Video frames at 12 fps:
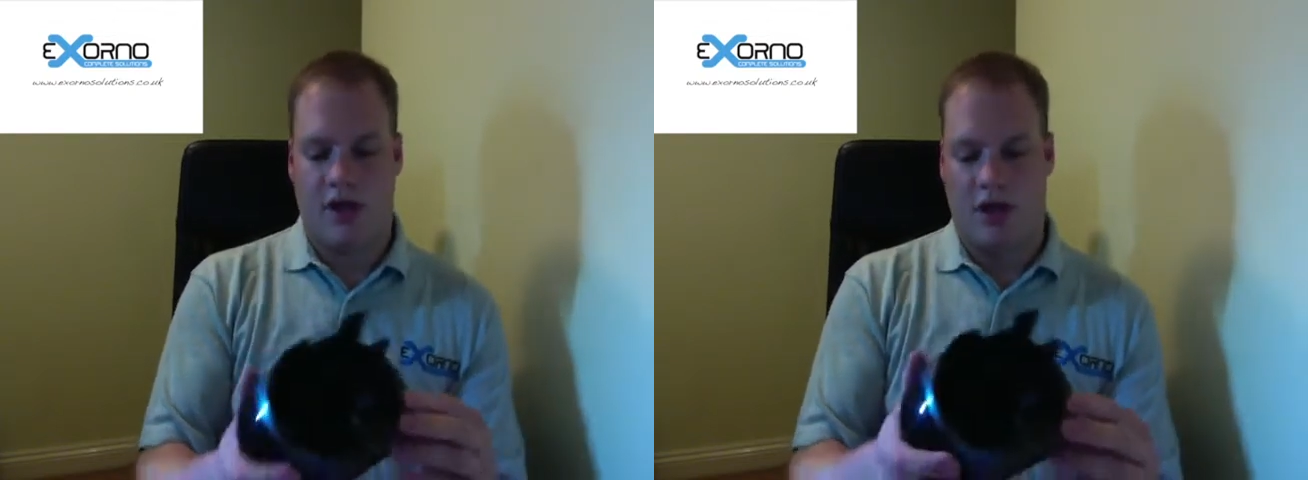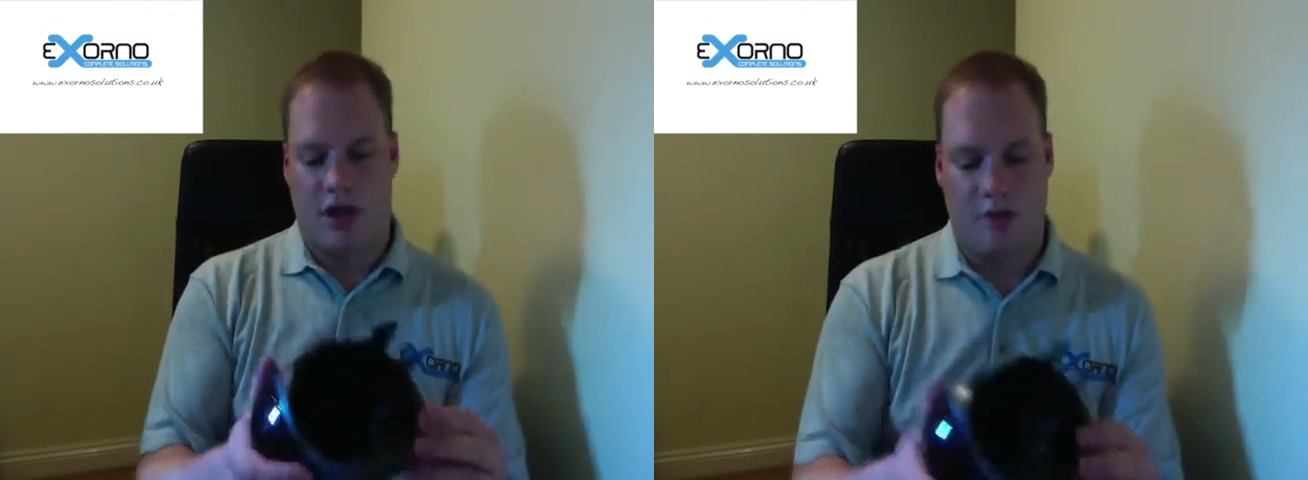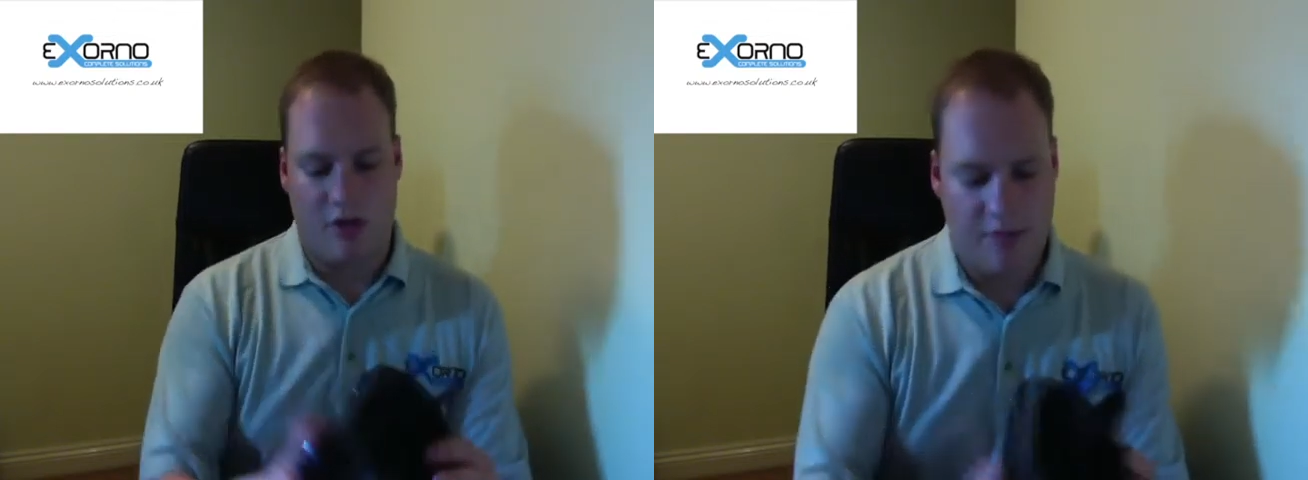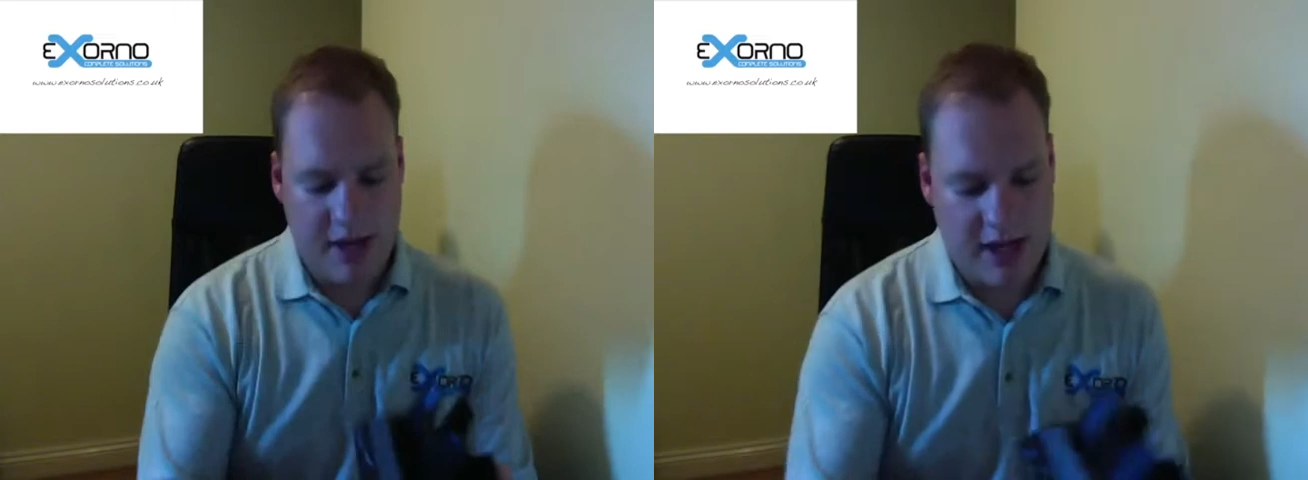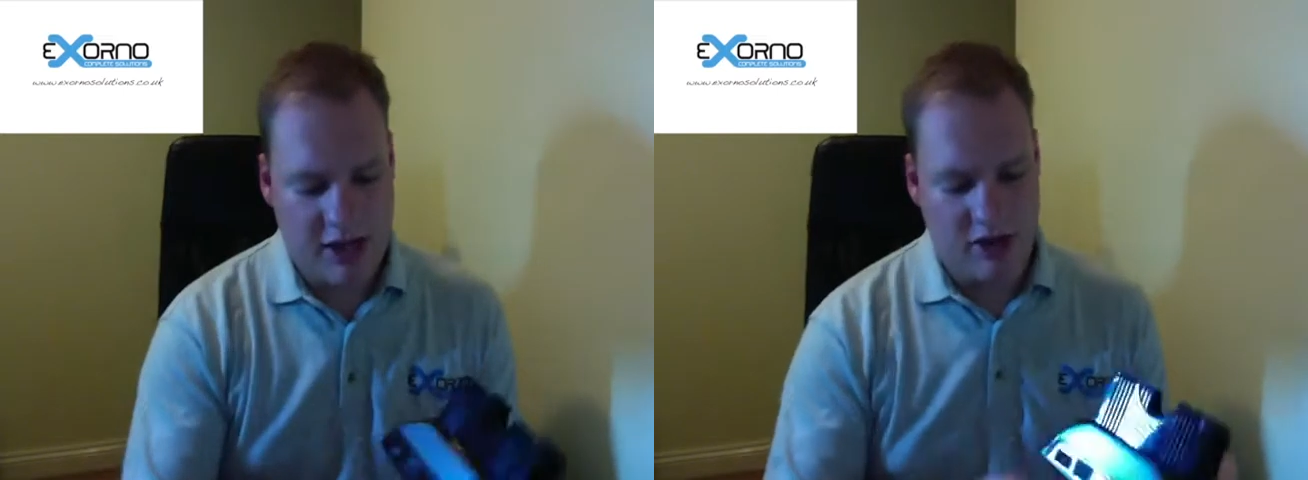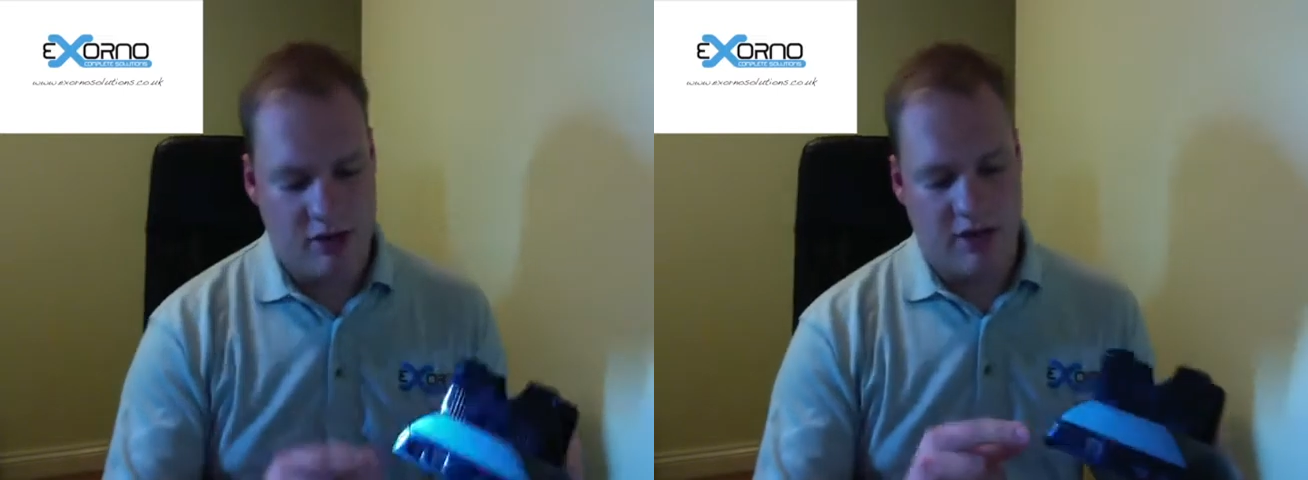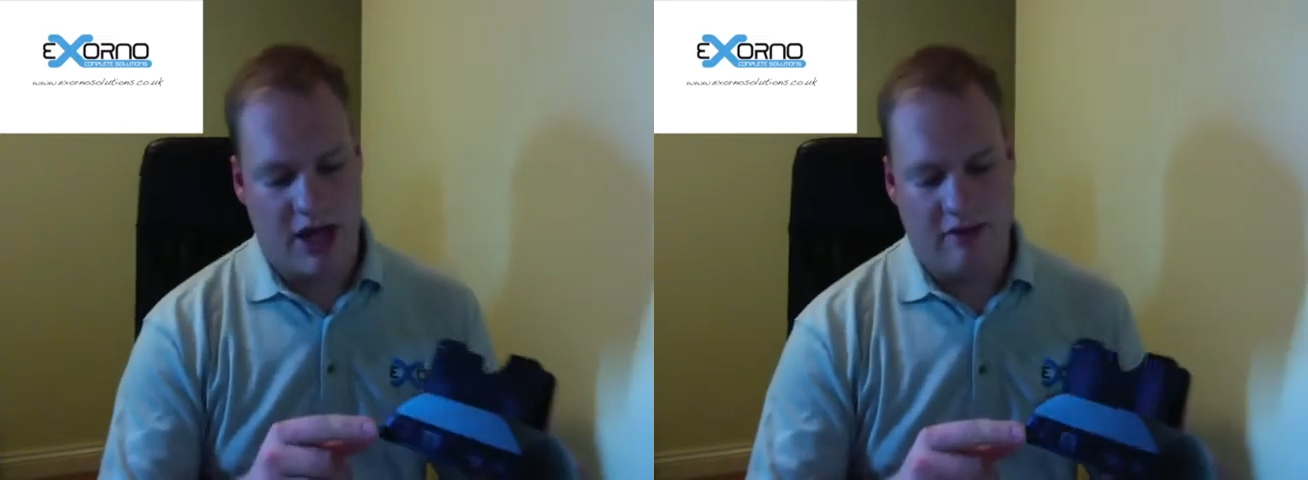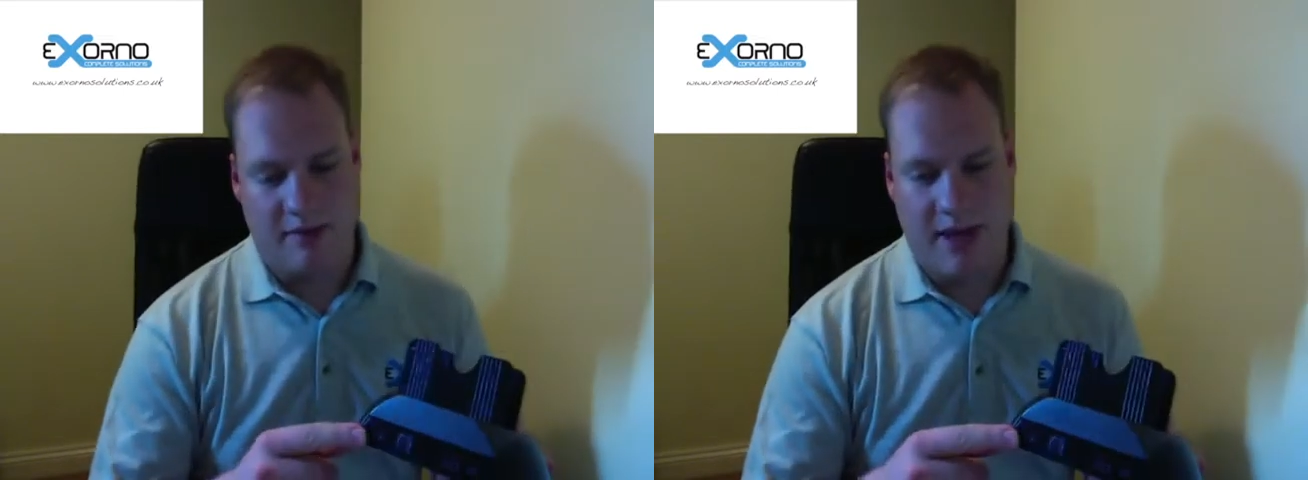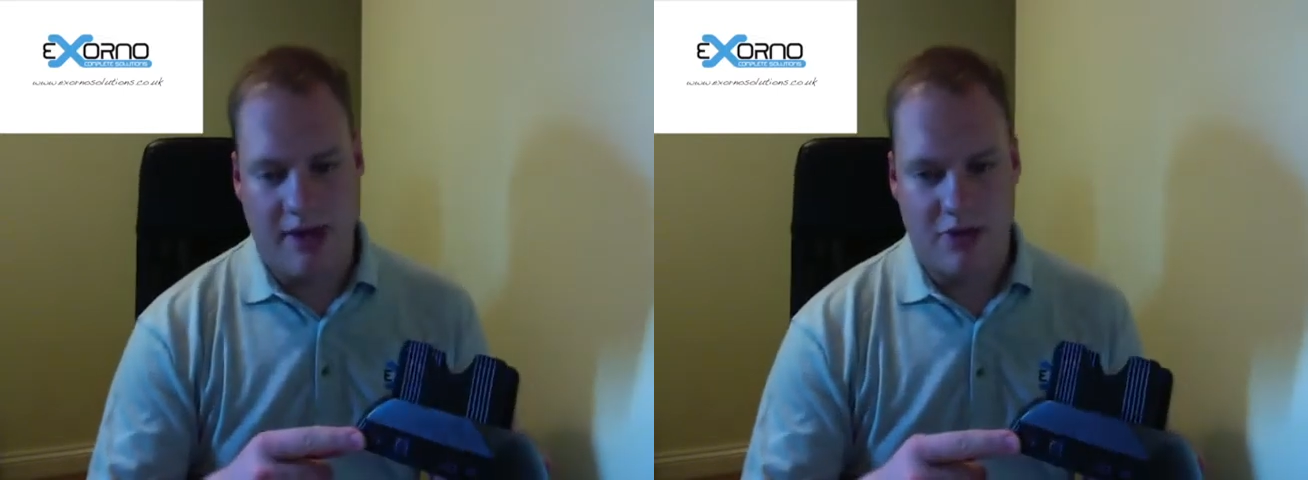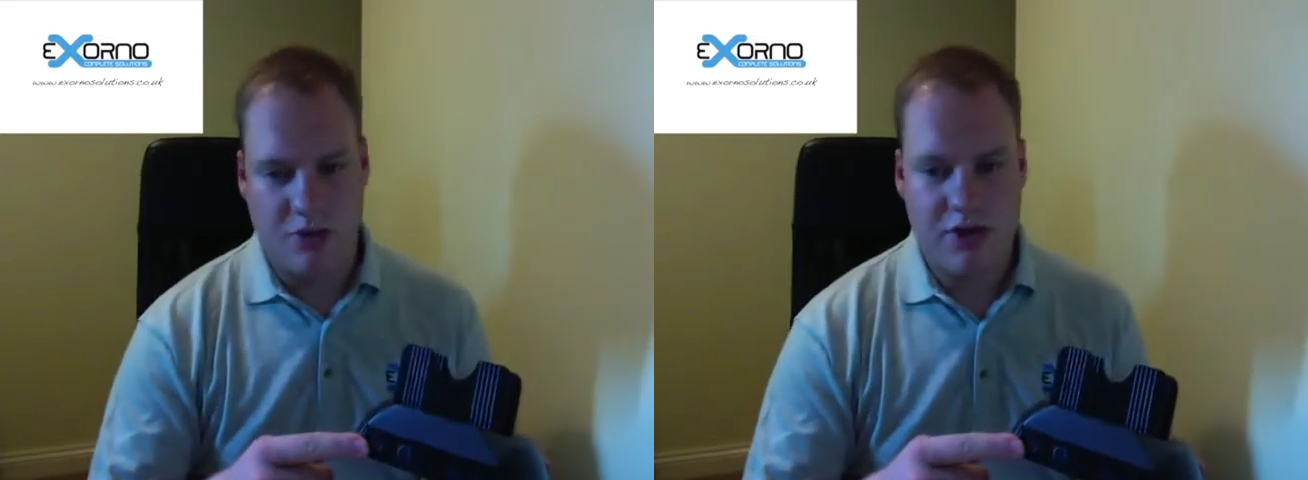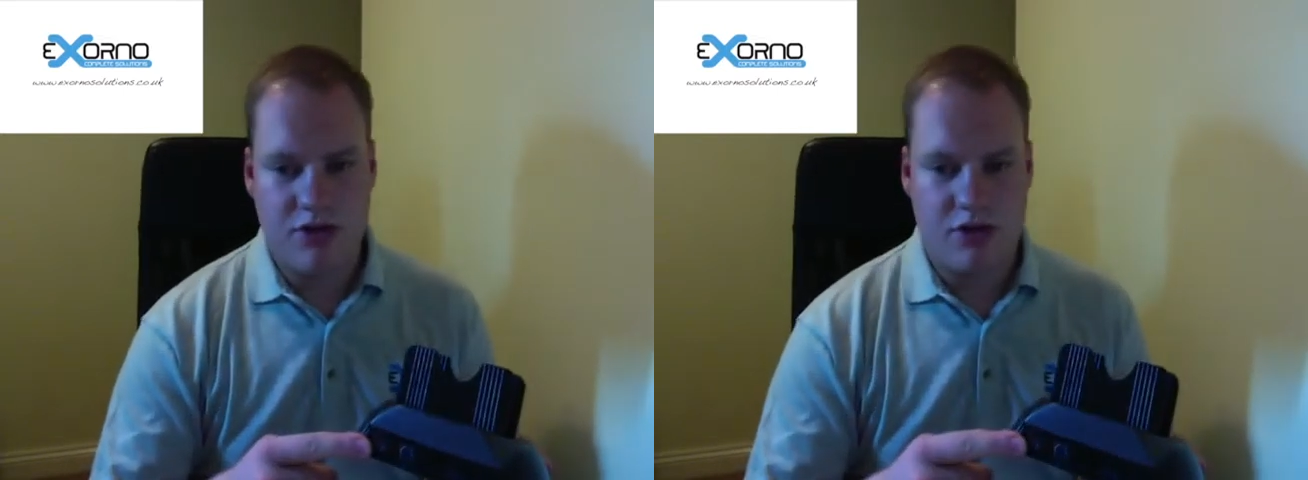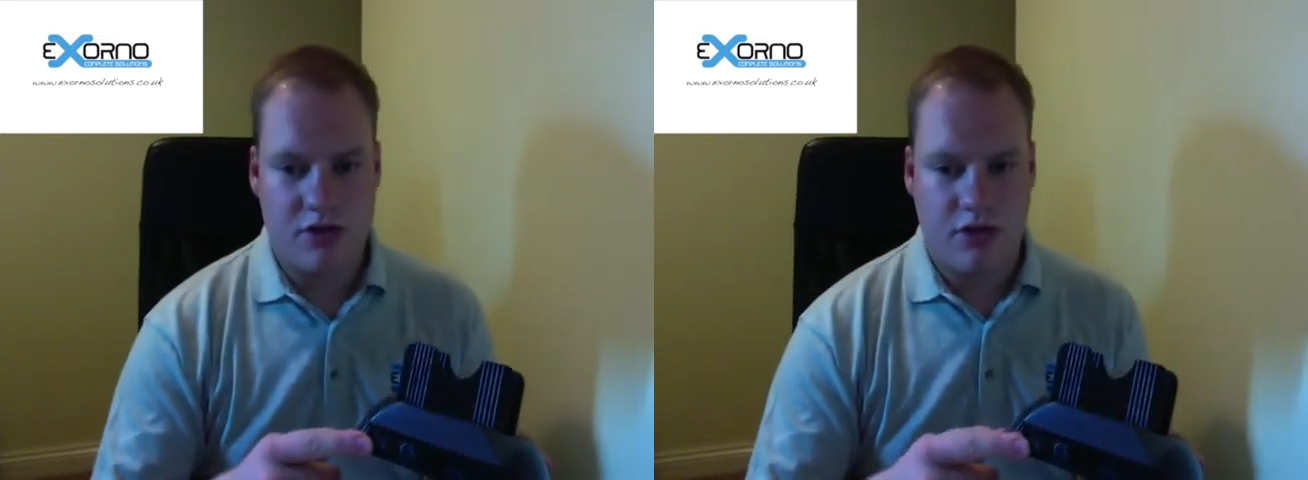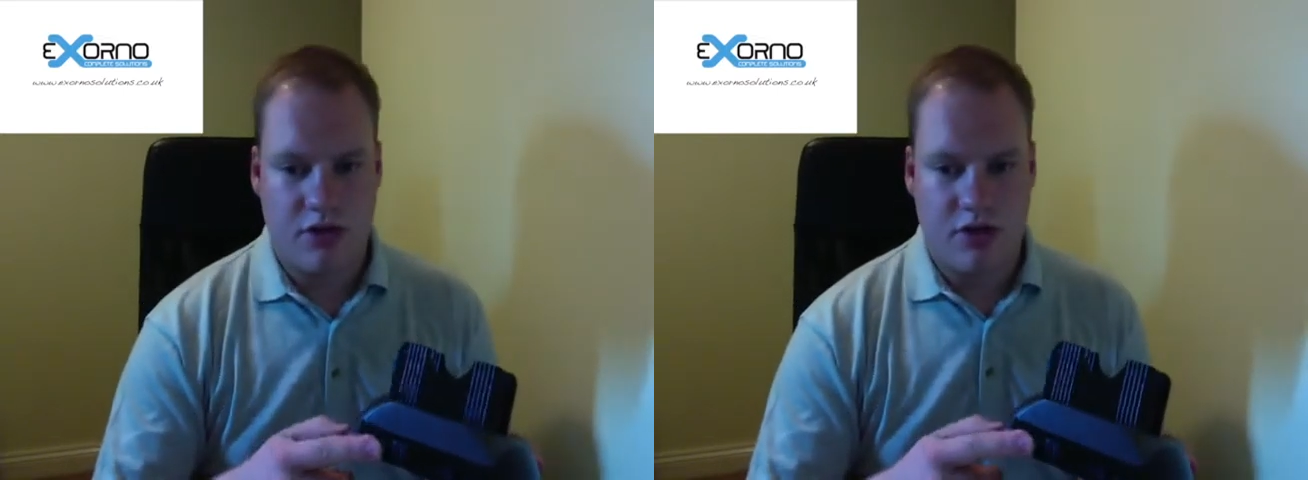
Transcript: On the back of the unit we have a power switch,